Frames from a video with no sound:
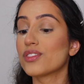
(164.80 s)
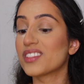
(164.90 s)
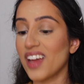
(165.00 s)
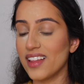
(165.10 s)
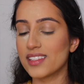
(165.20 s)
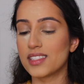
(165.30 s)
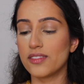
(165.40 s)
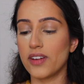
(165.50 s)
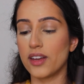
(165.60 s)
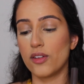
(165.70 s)
Stylist
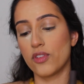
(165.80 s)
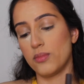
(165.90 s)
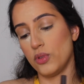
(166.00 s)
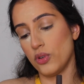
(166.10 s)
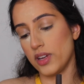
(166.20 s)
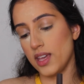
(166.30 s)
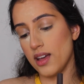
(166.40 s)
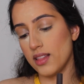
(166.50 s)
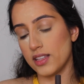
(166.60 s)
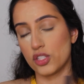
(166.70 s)
Definer from
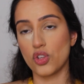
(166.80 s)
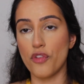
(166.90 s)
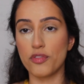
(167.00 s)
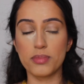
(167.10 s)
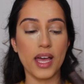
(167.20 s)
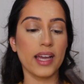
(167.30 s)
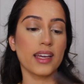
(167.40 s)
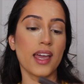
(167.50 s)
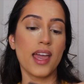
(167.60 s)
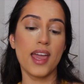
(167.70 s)
L'Oreal in soft
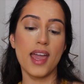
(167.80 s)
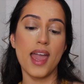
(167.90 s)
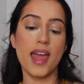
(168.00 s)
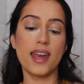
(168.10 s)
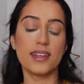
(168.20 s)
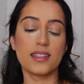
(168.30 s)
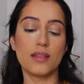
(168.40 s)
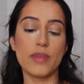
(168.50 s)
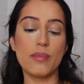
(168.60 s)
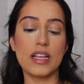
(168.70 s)
black and the
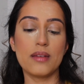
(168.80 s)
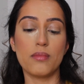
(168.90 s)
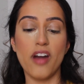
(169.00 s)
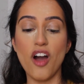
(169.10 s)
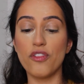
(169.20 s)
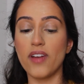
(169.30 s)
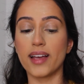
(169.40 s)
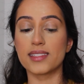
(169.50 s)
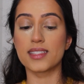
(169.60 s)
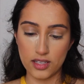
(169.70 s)
Maybelline Brow
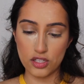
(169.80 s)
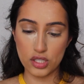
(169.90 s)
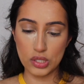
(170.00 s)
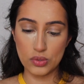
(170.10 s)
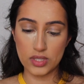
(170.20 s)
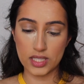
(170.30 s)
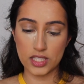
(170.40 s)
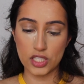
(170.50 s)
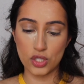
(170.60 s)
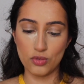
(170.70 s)
Fast in
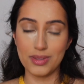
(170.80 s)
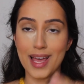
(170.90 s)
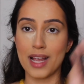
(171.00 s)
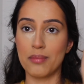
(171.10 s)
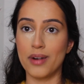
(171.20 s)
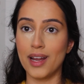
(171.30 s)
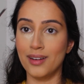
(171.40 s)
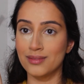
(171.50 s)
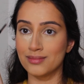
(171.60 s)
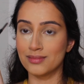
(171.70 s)
262 black
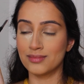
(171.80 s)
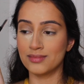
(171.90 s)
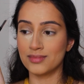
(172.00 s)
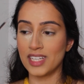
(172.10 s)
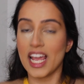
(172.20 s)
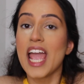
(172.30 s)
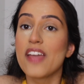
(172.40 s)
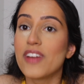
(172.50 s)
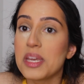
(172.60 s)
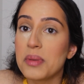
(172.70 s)
brown.
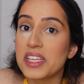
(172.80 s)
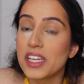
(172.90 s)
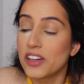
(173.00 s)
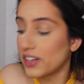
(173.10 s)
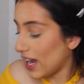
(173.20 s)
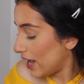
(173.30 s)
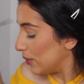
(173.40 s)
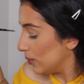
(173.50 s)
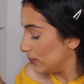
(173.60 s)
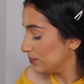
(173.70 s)
If anybody cared. I
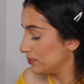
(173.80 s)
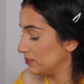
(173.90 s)
don't know.